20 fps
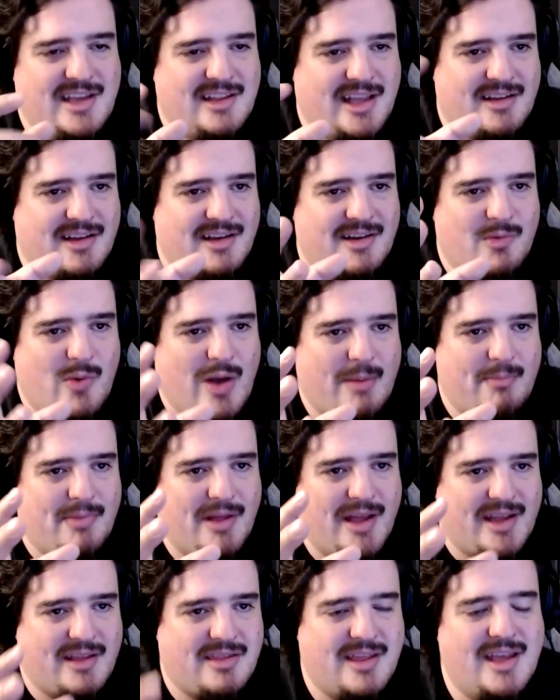like a web
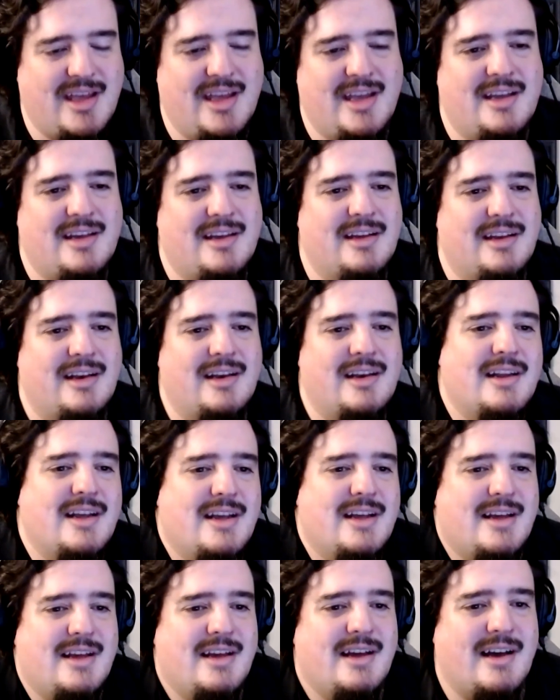like thing, and
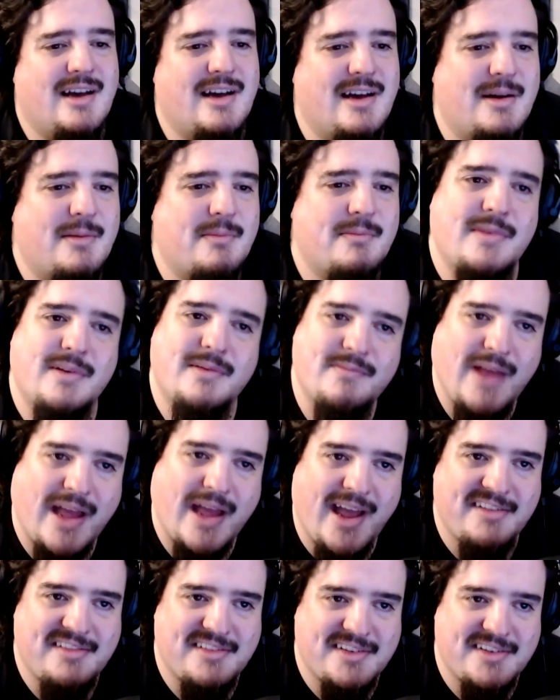
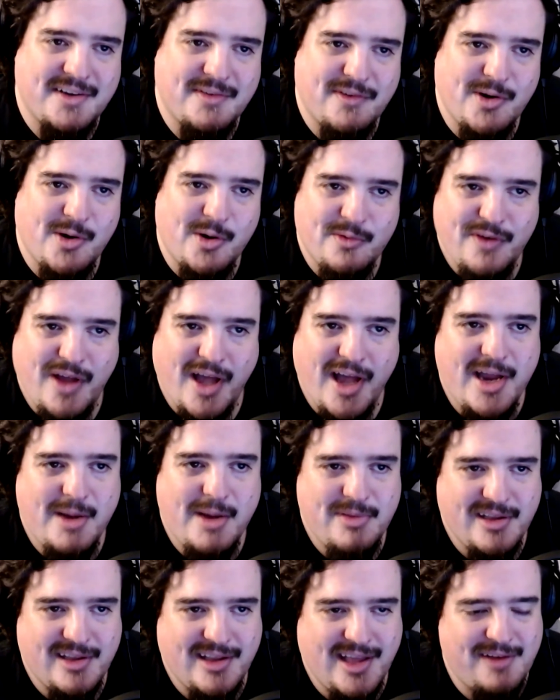has a different whole
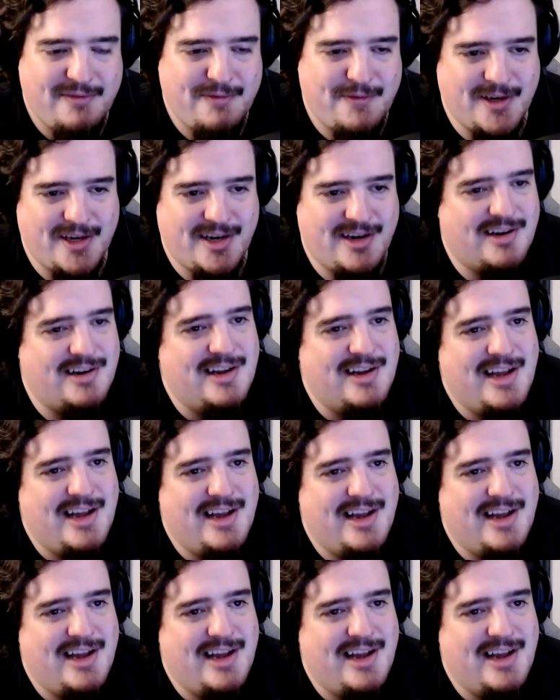vibe than Lanfear.